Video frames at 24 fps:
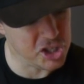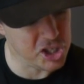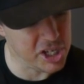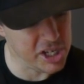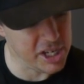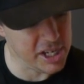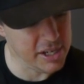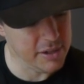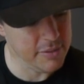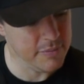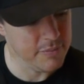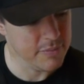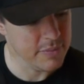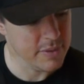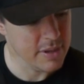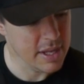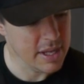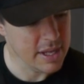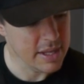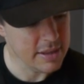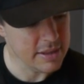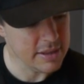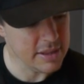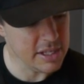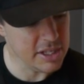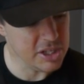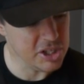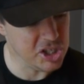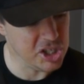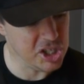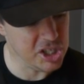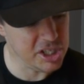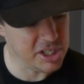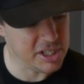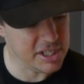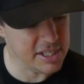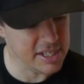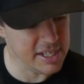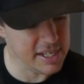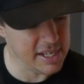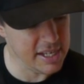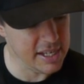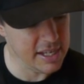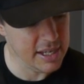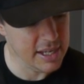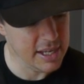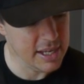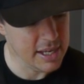G, then G,
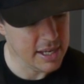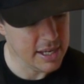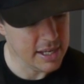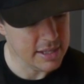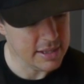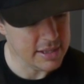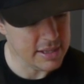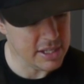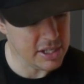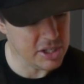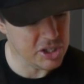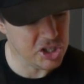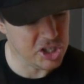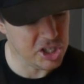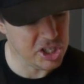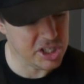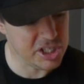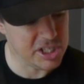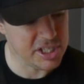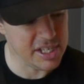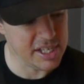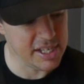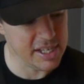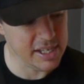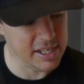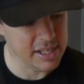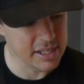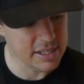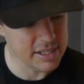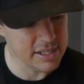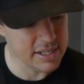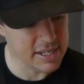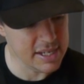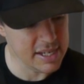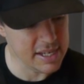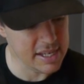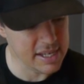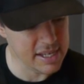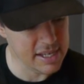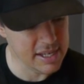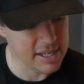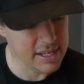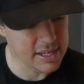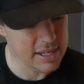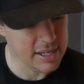C, then G, C, D,